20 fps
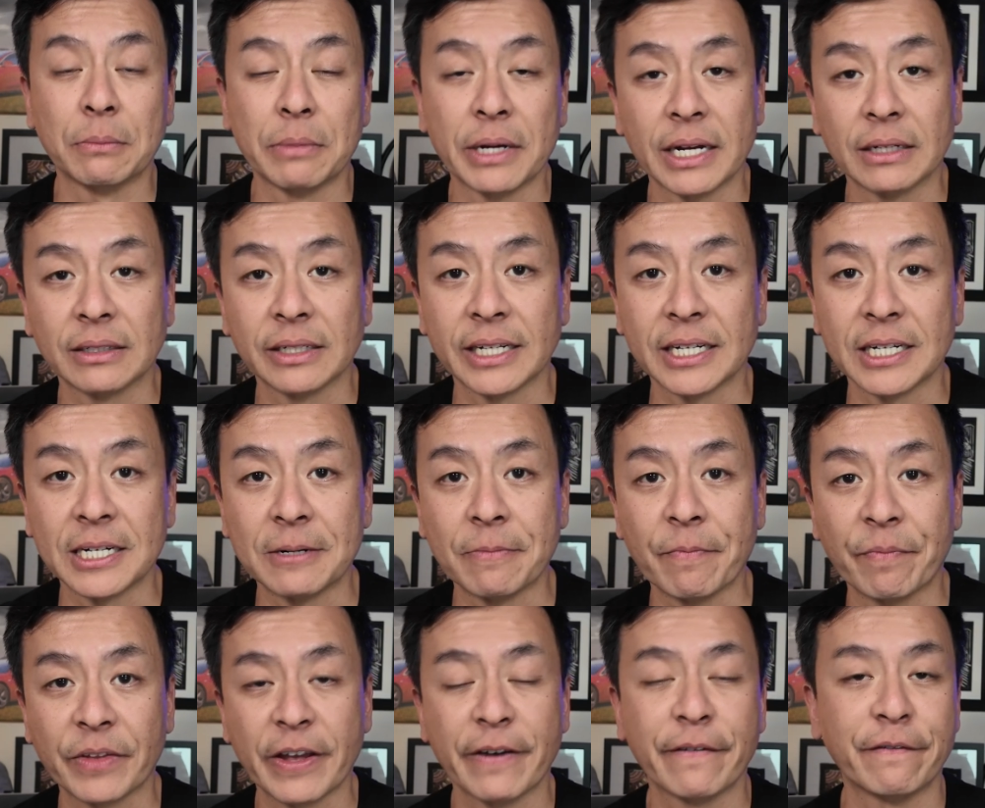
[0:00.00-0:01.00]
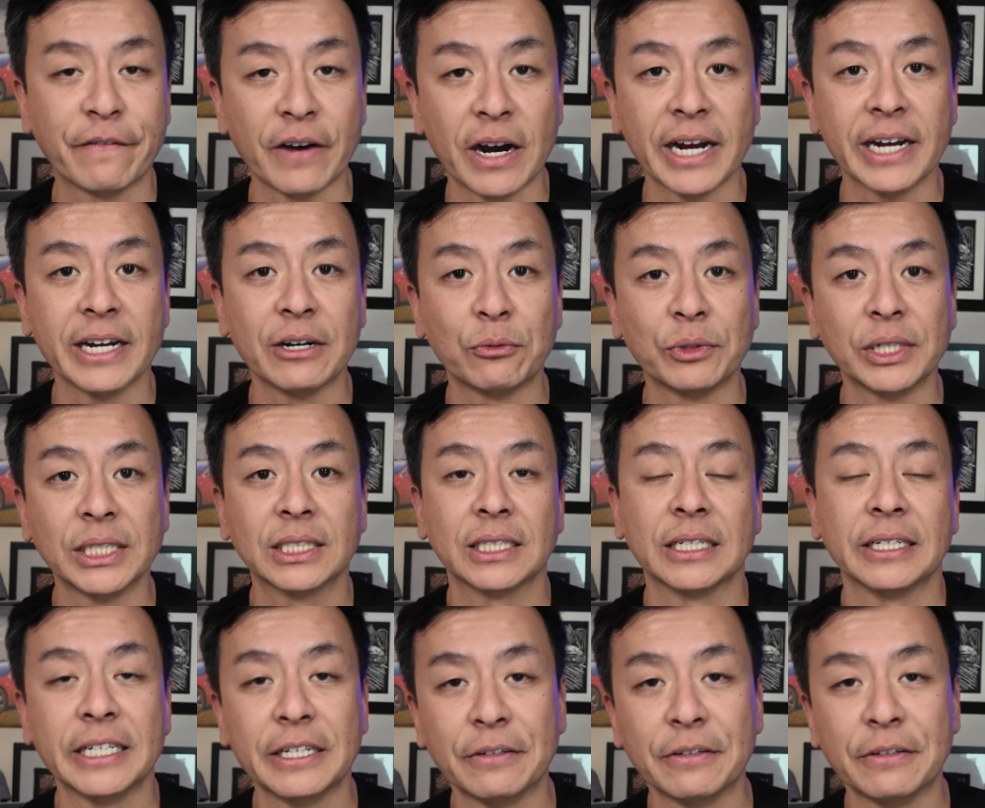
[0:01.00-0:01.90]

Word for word: about um, fire risk in